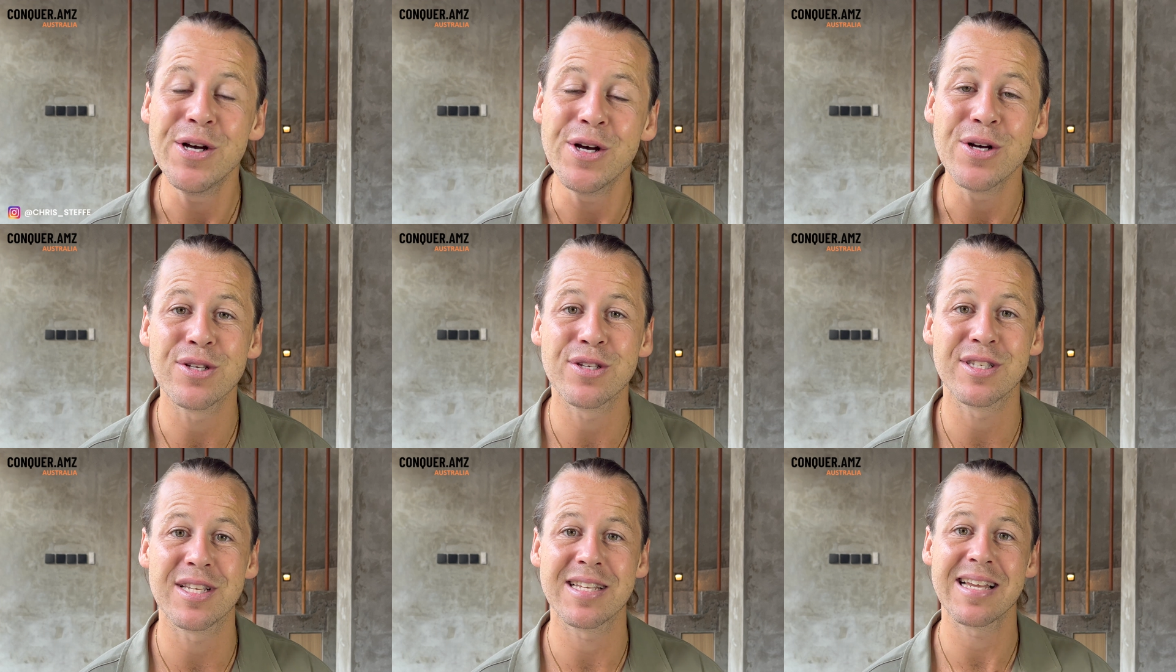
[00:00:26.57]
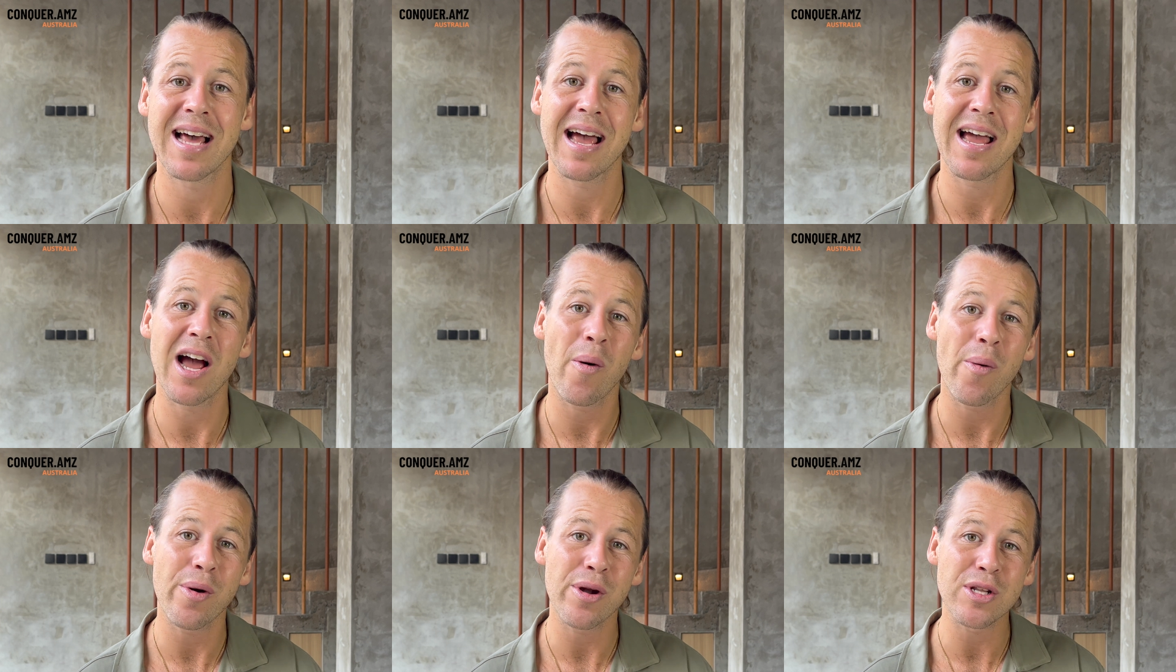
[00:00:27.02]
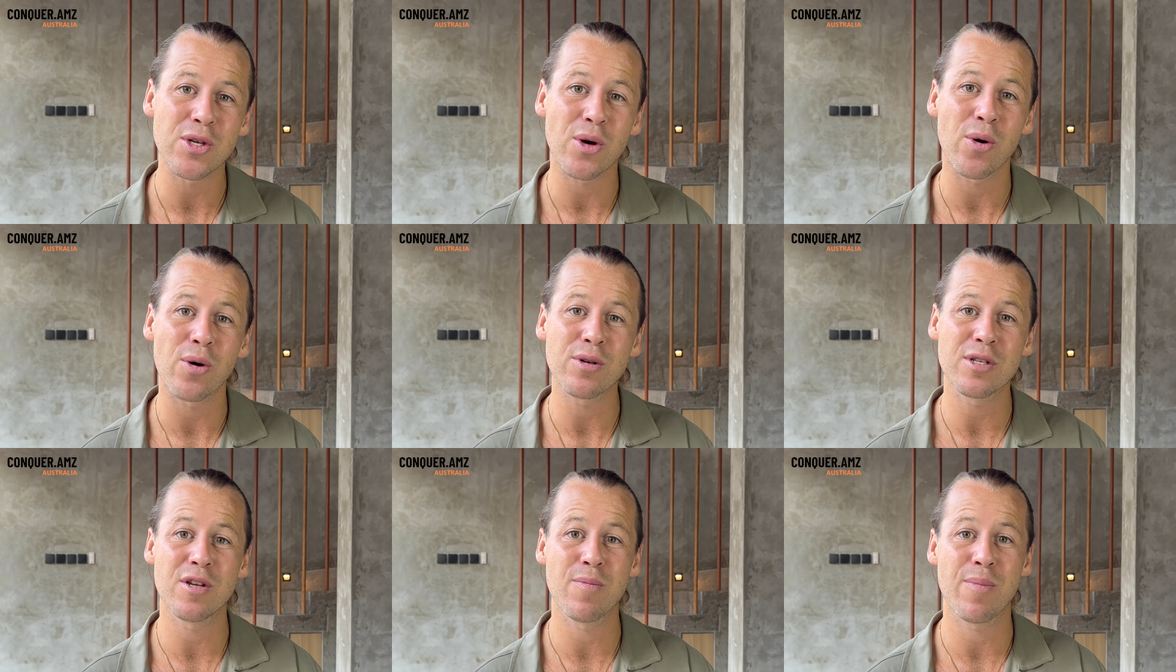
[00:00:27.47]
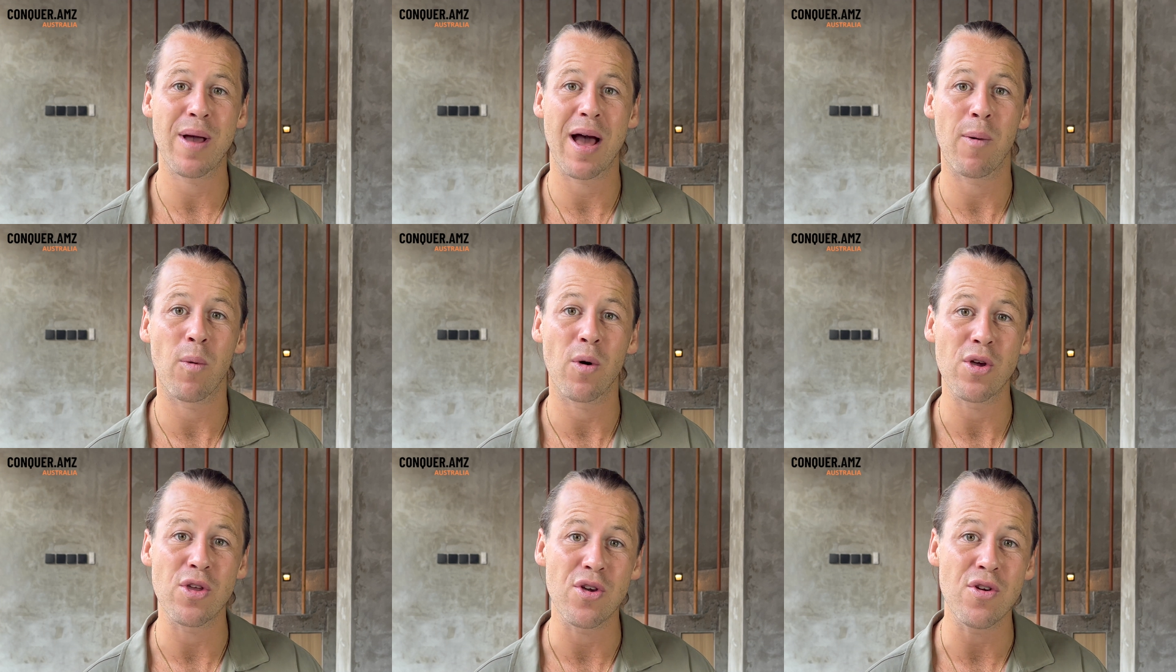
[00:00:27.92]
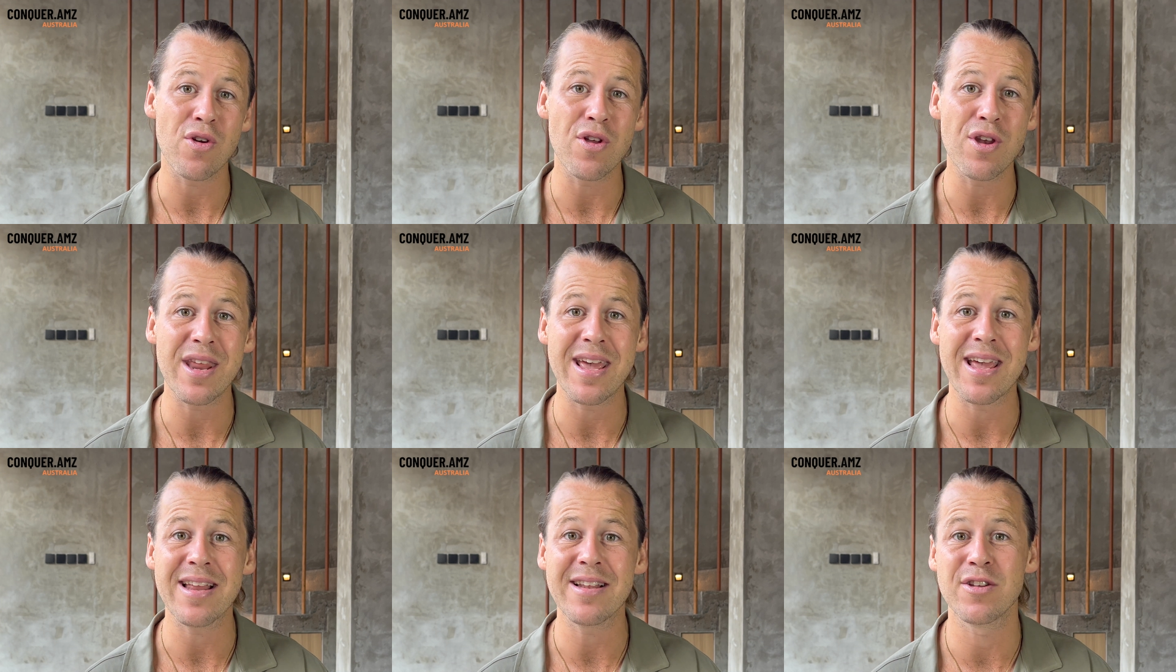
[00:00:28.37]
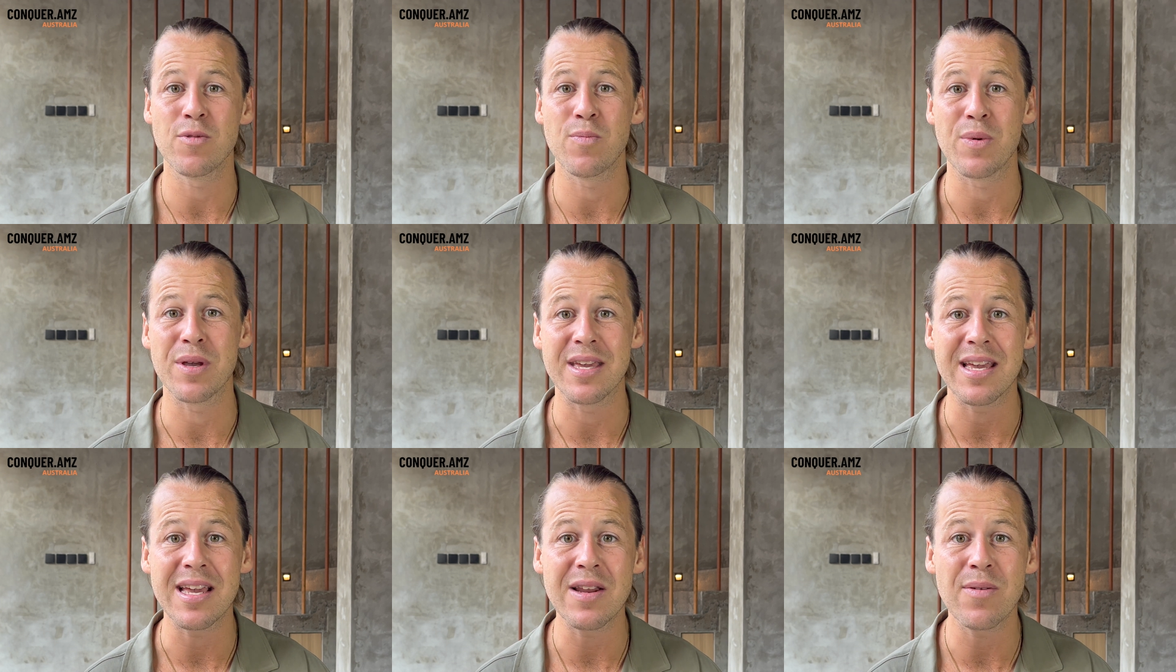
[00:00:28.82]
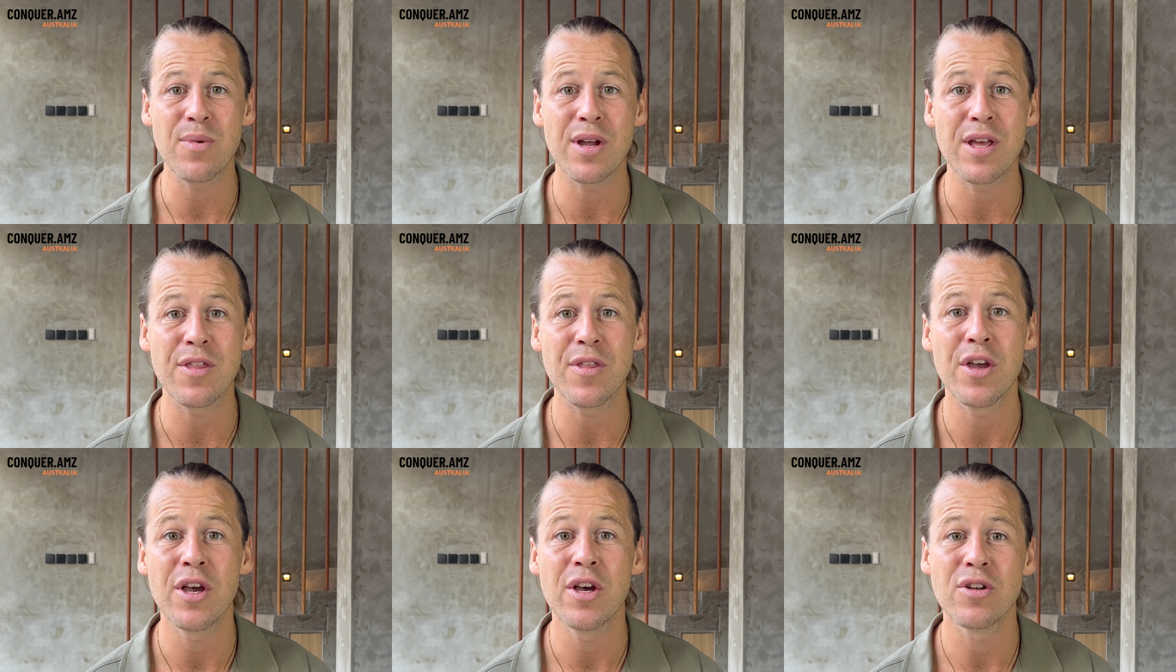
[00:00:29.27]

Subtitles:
So today I want to talk to you about what you need to begin with